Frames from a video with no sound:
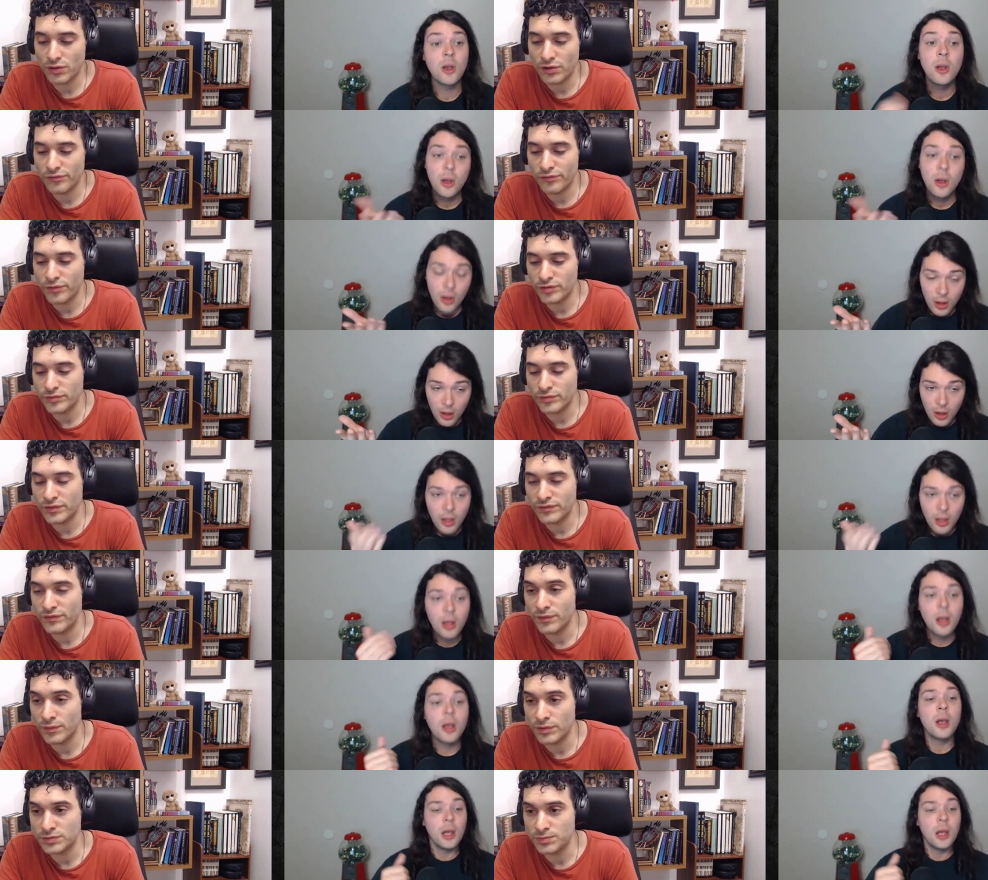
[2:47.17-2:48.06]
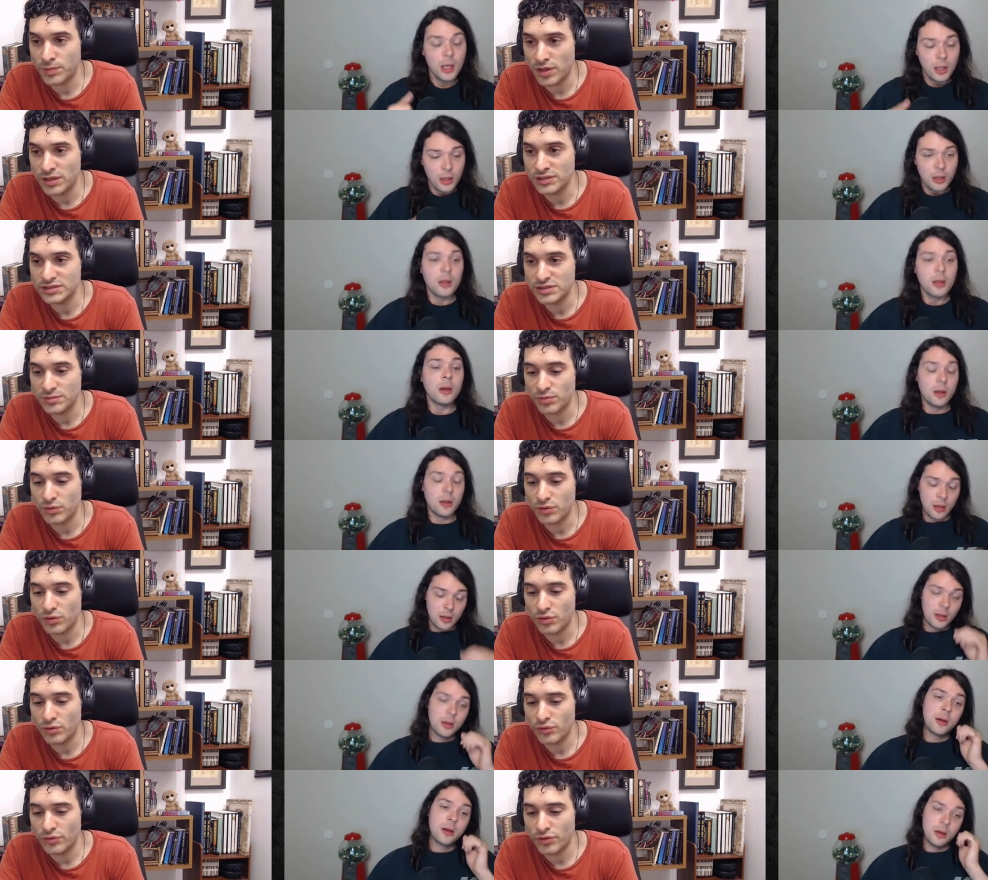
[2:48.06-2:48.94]
Speaker 1: if, if it was
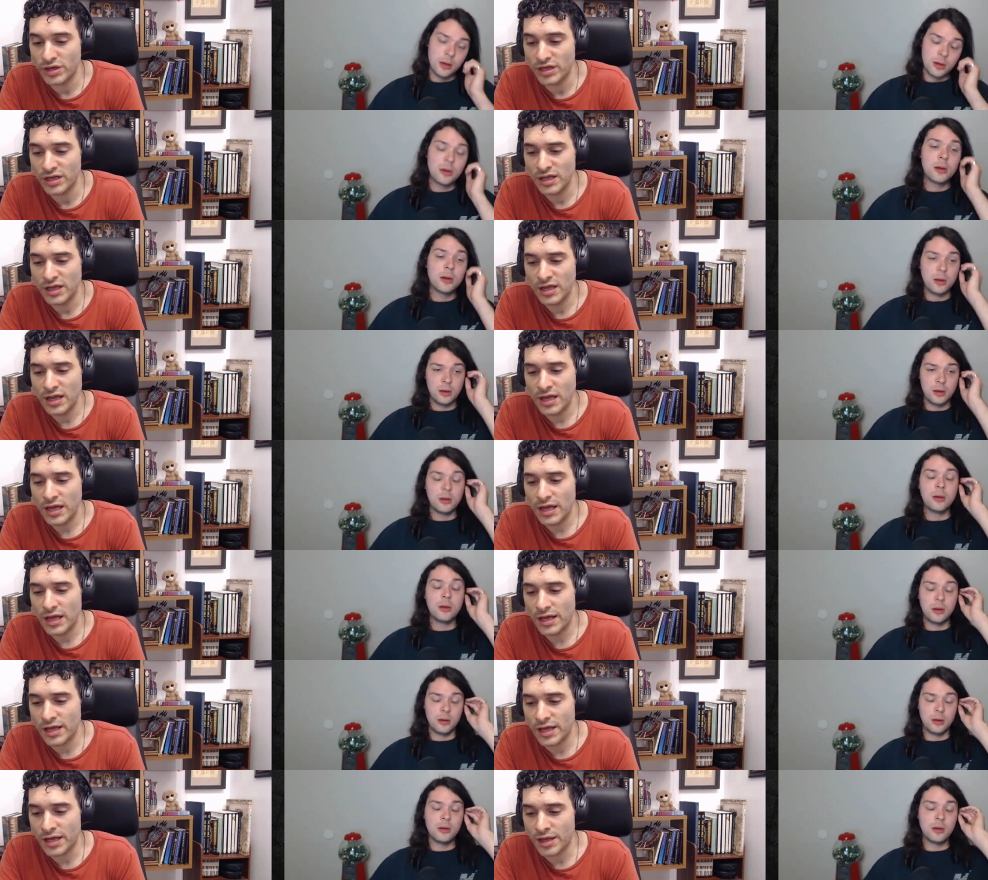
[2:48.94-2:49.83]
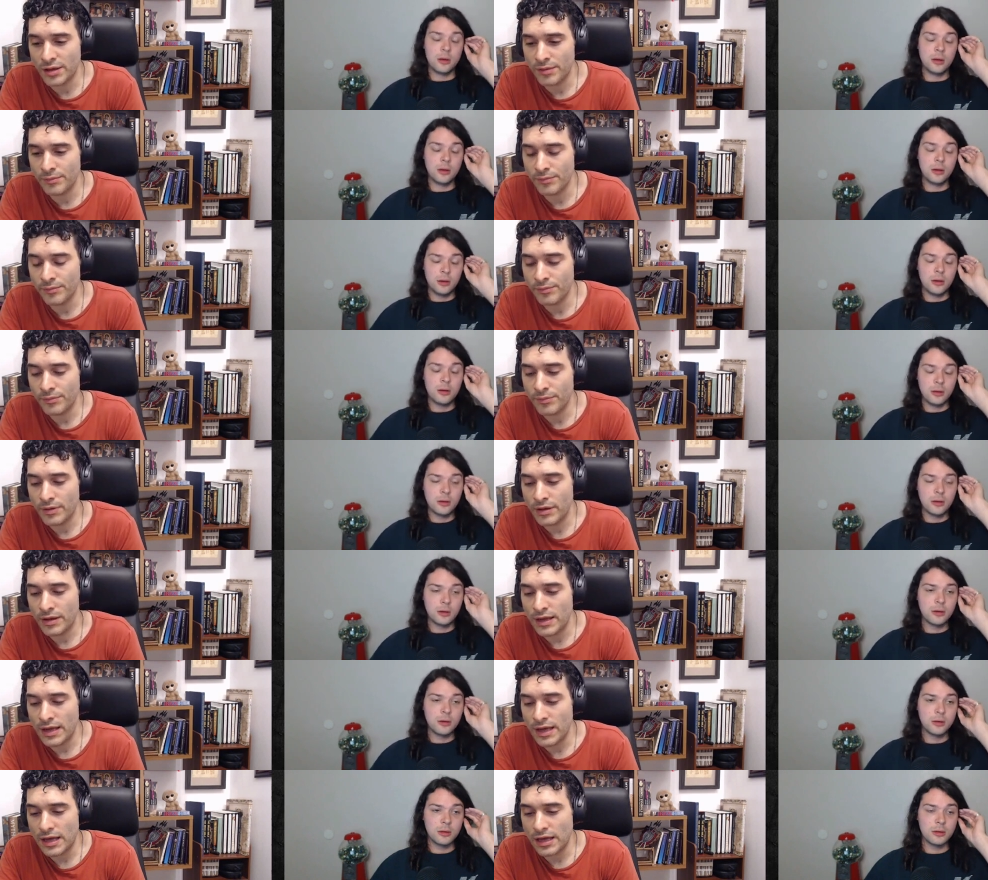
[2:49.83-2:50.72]
possible, right? Um,
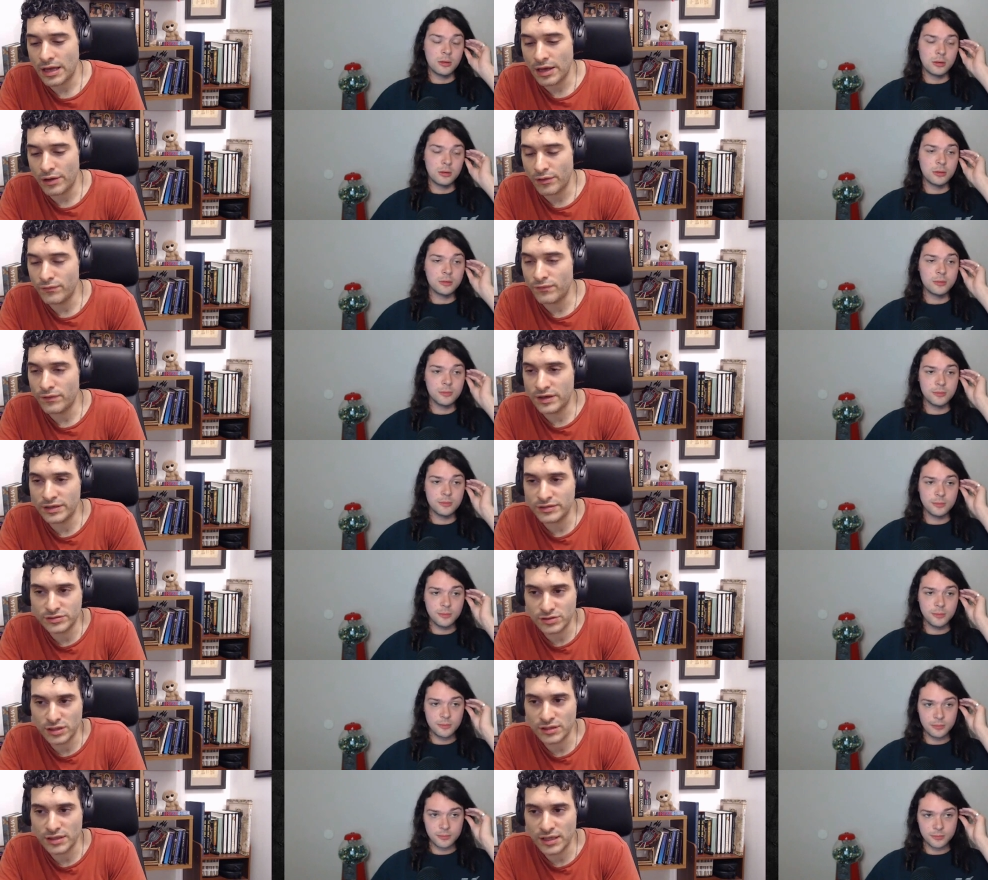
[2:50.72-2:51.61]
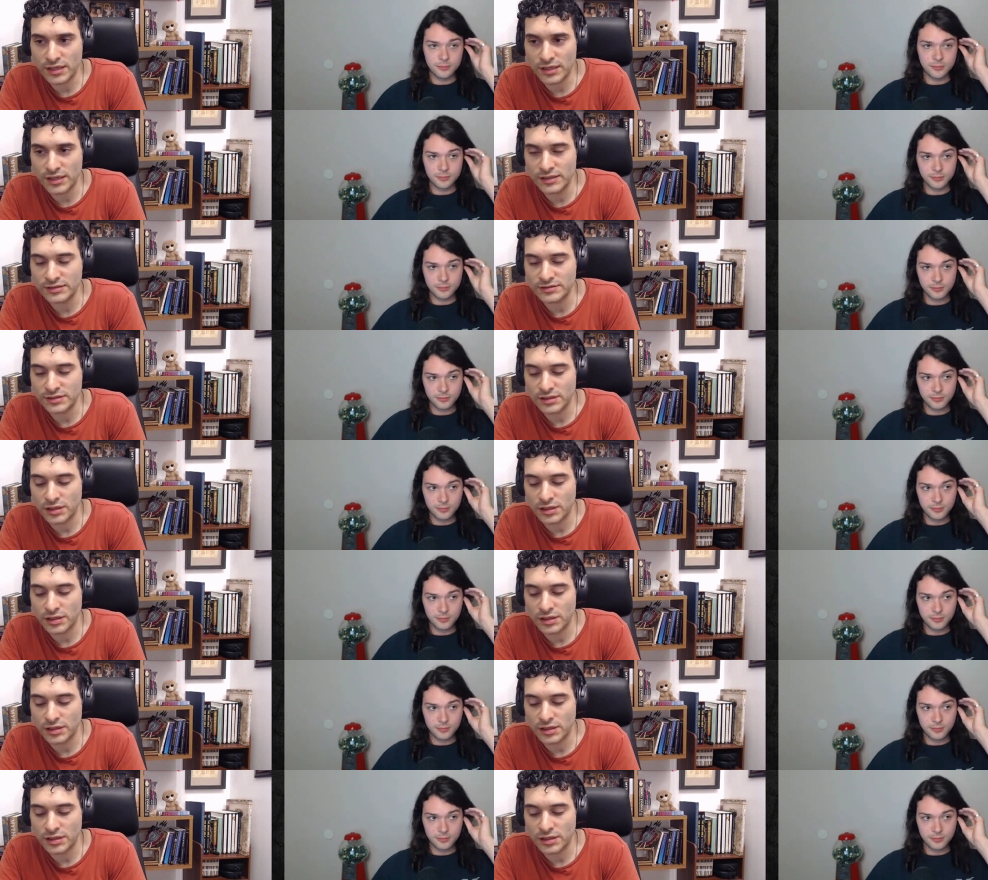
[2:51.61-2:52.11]
however, it's not that easy.